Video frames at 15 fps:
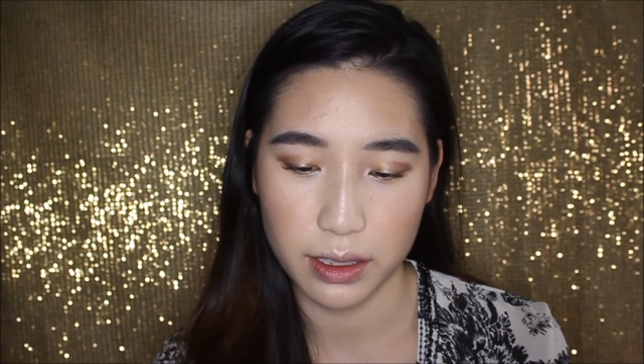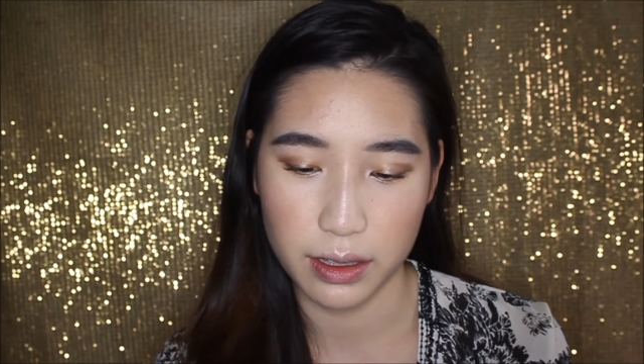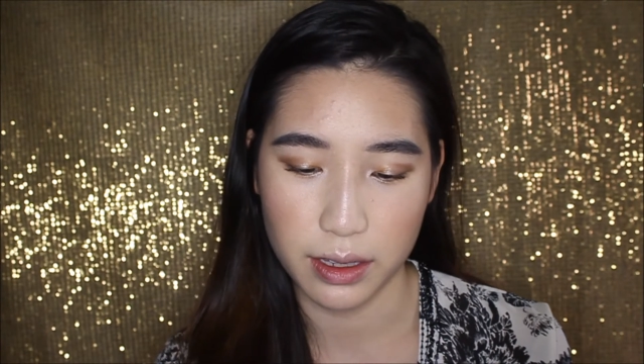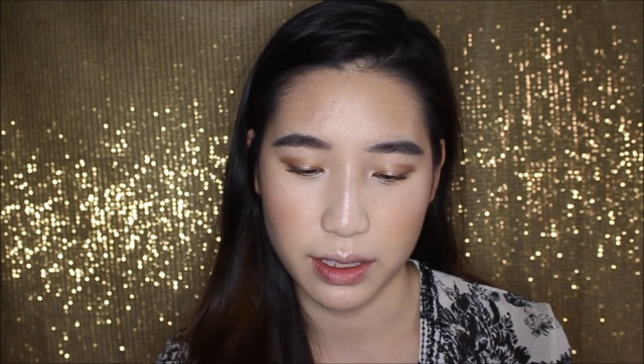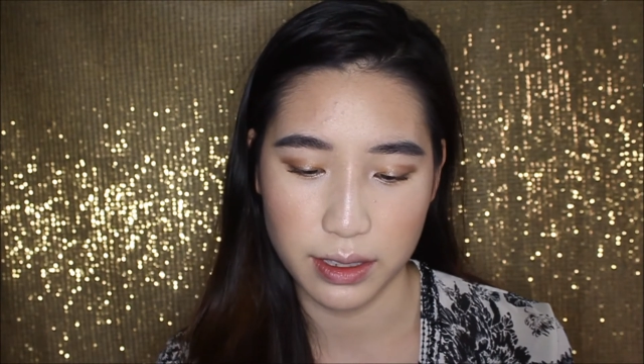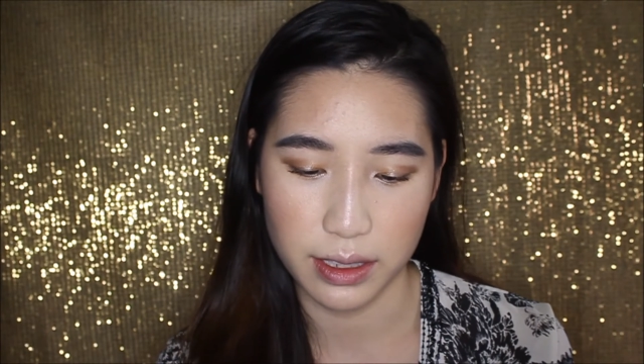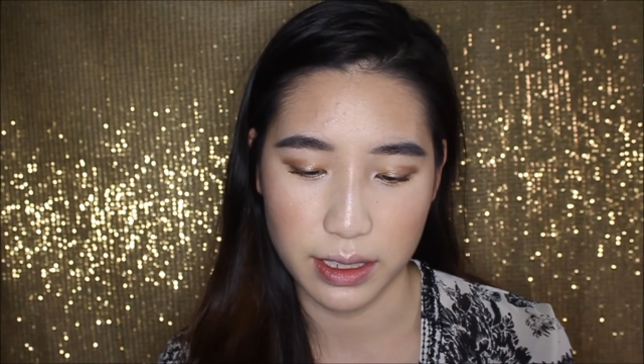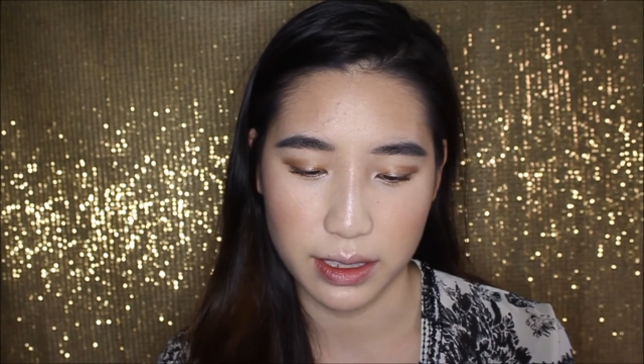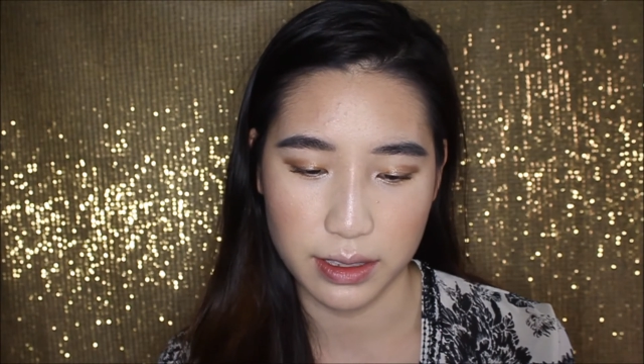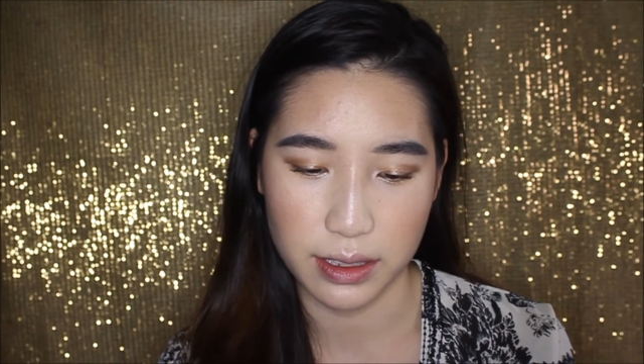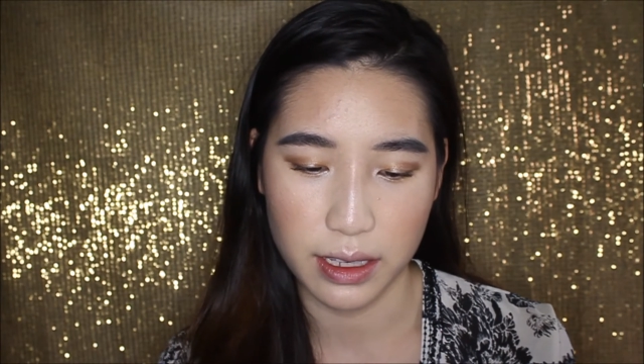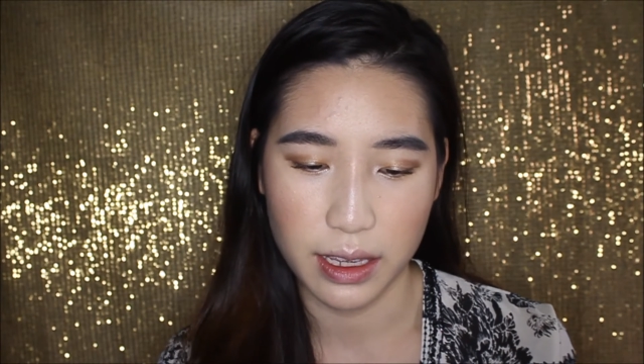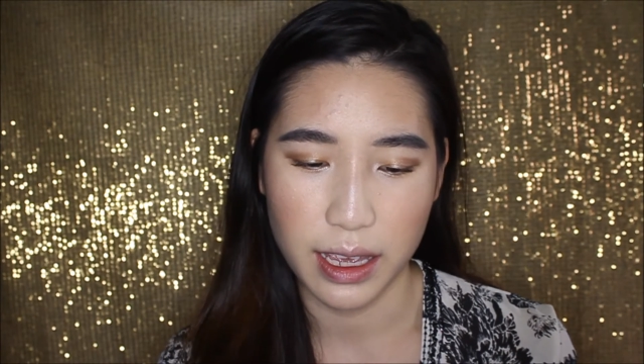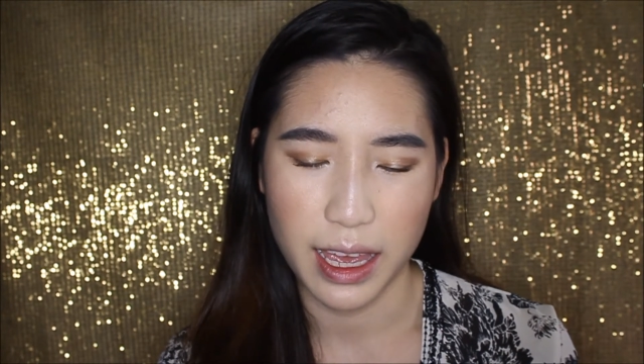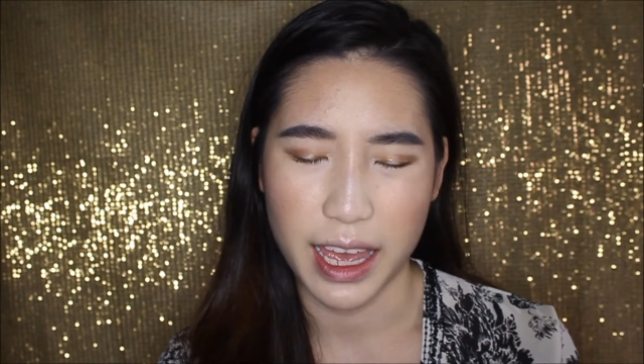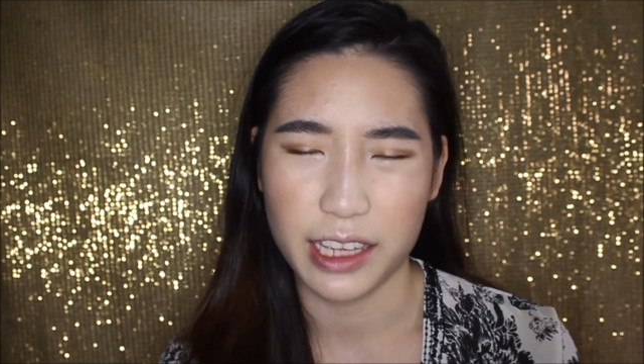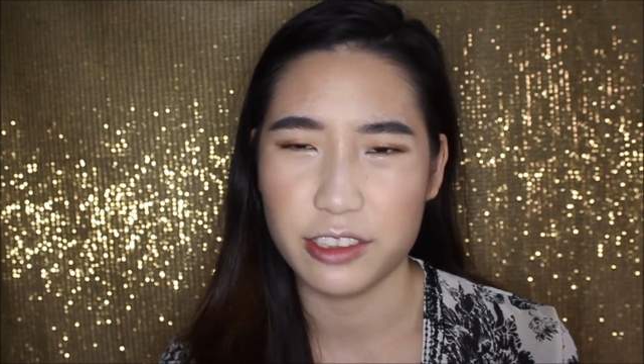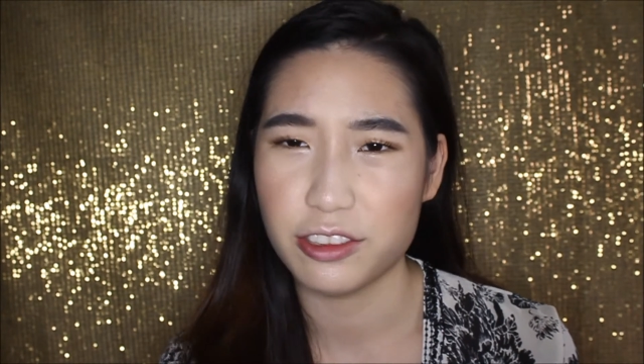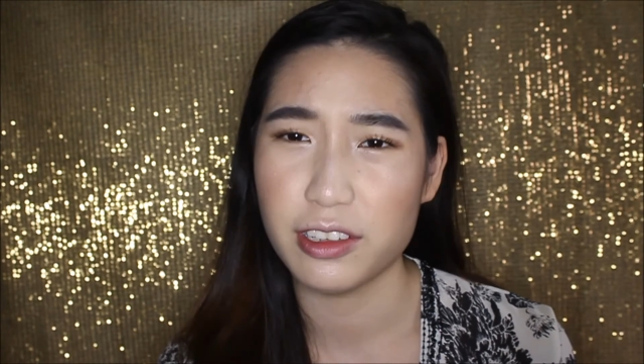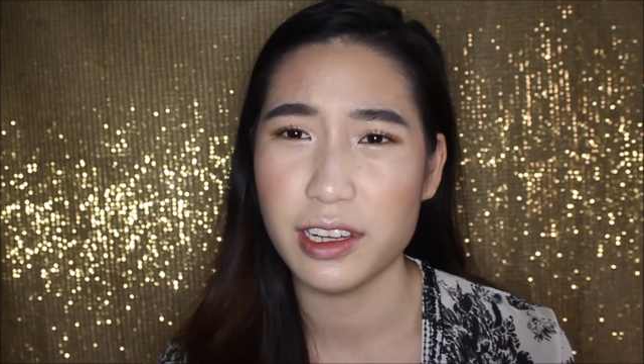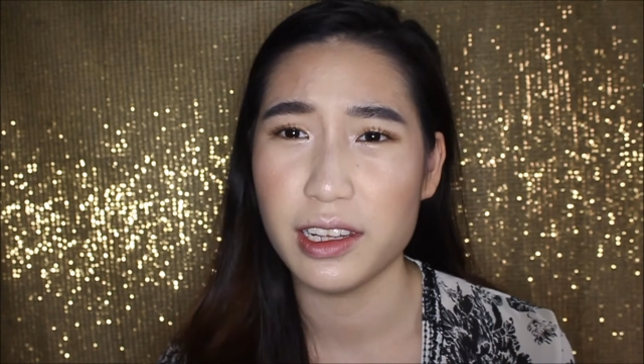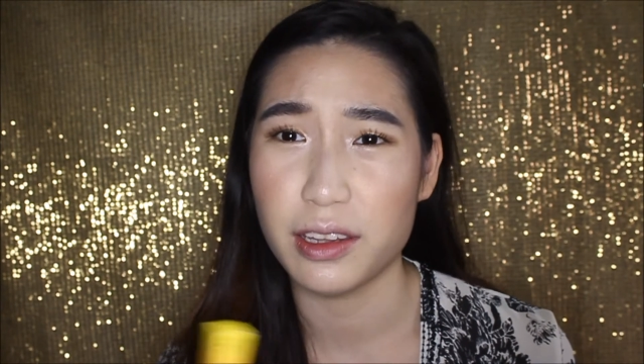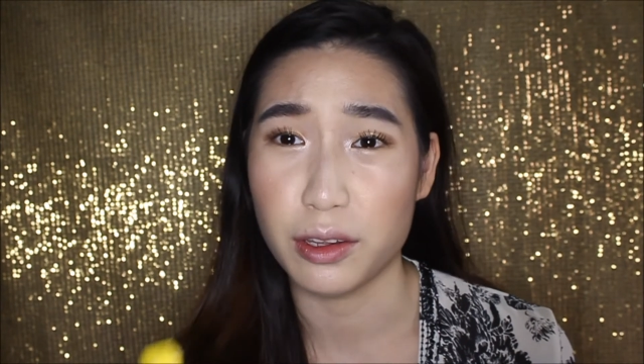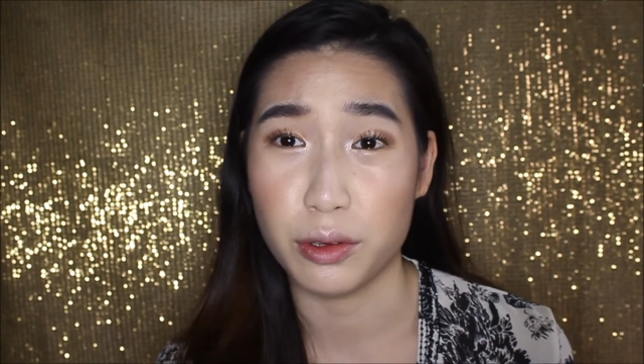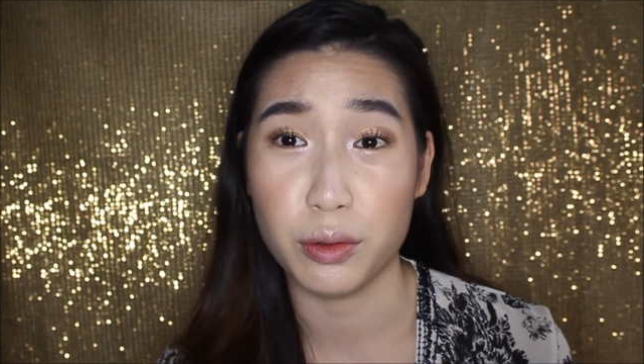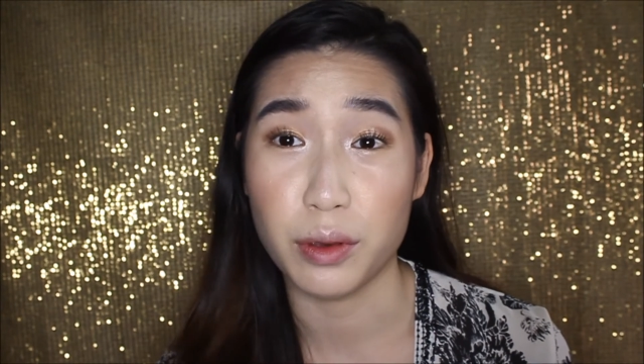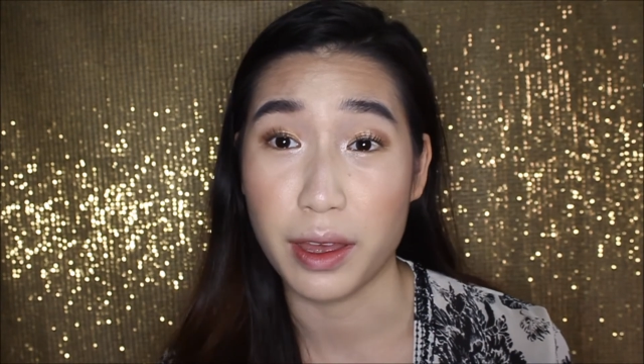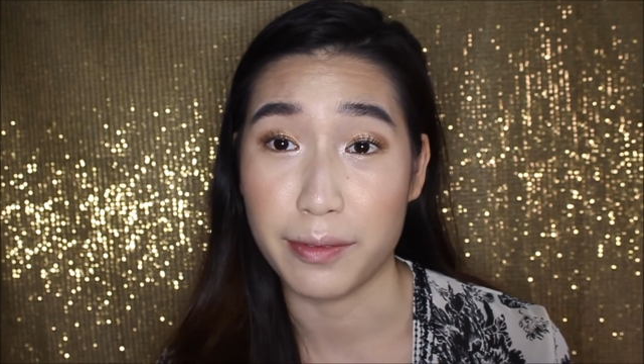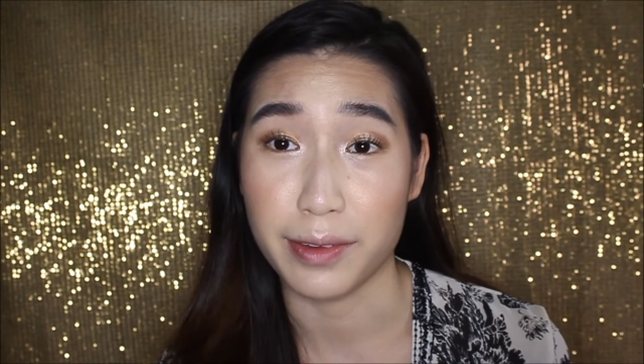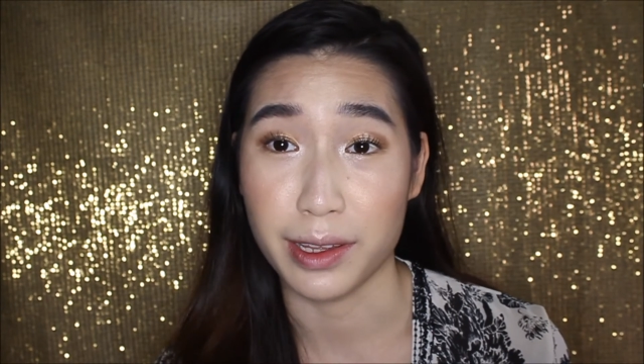This is, actually they do
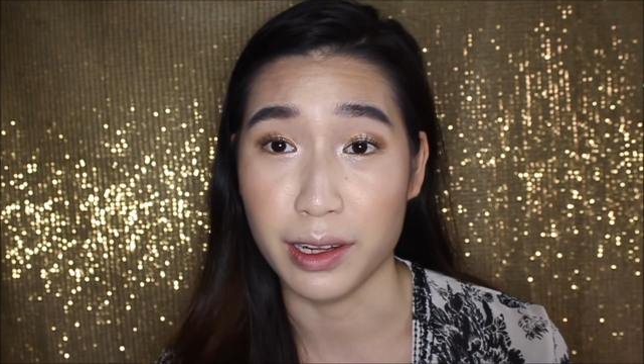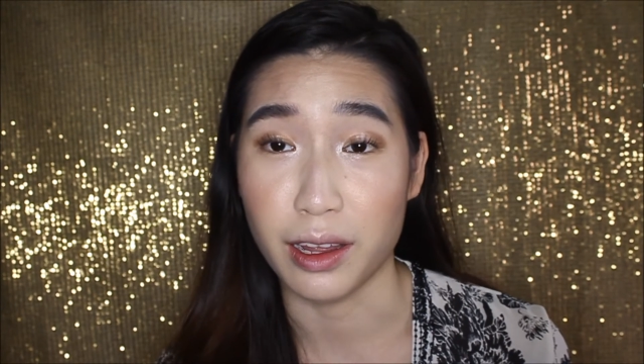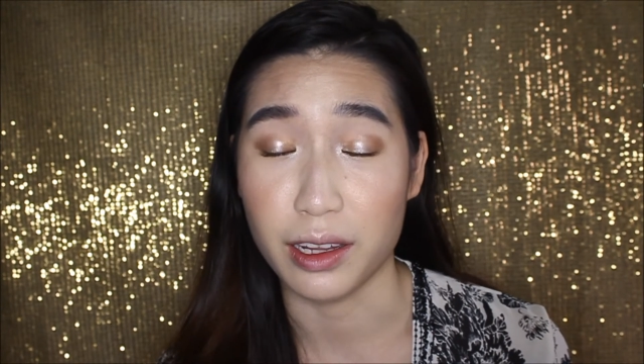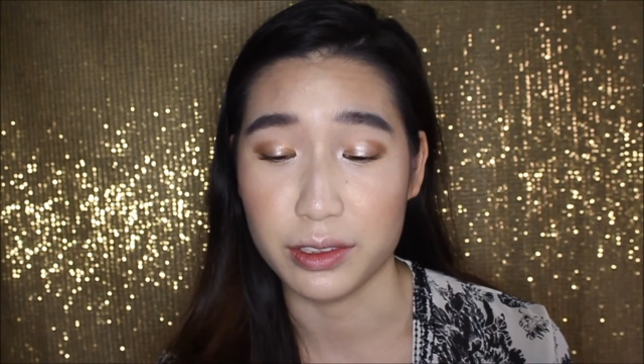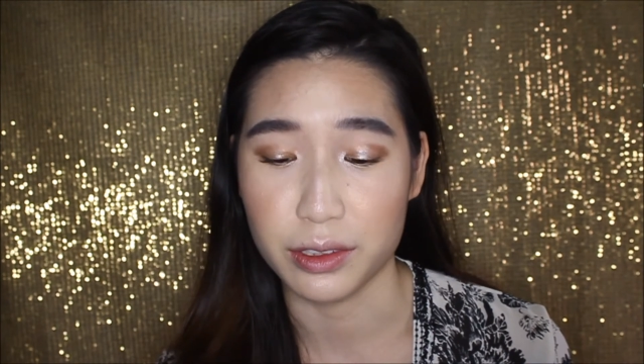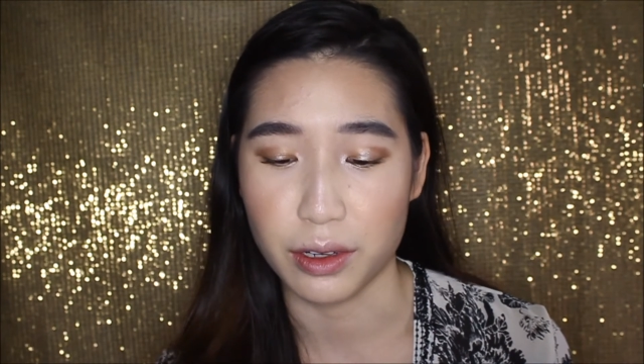have a lot to